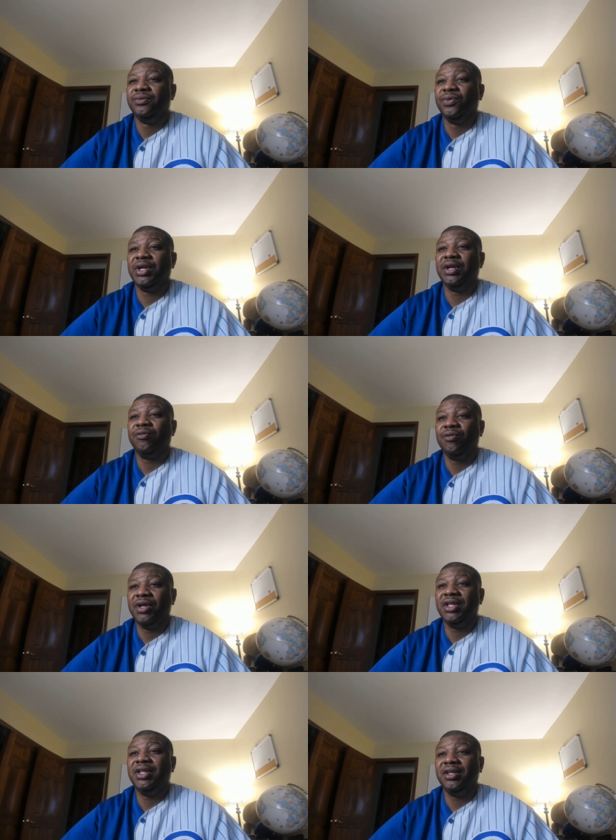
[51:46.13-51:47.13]
what it
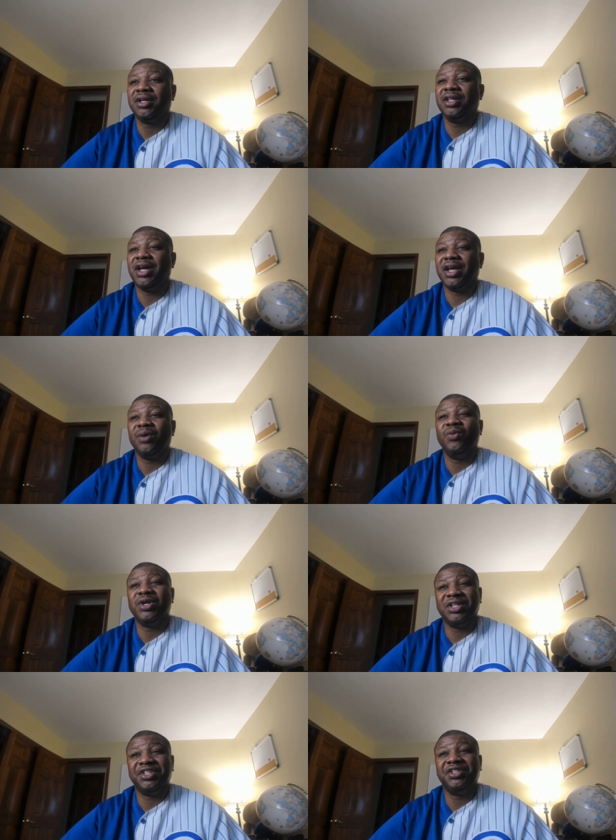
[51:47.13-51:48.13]
really looked like and
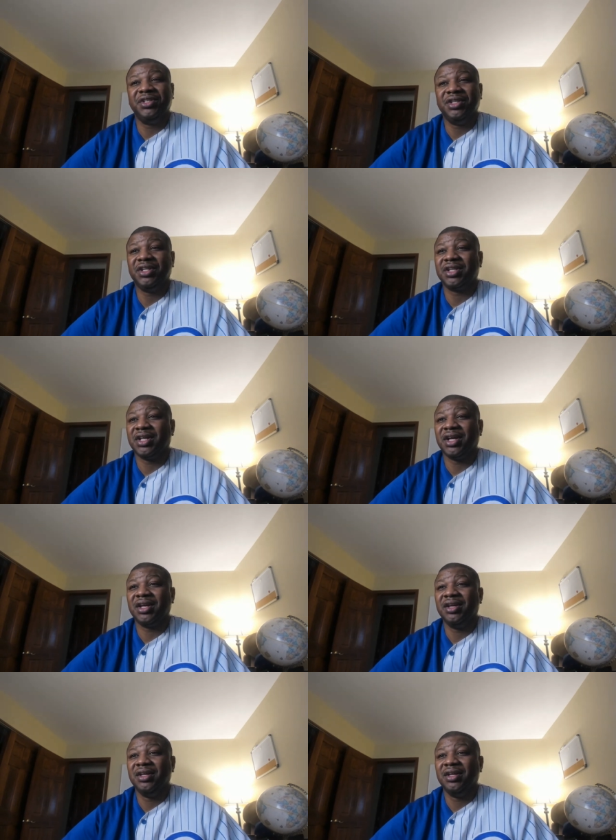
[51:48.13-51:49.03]
what it should look like.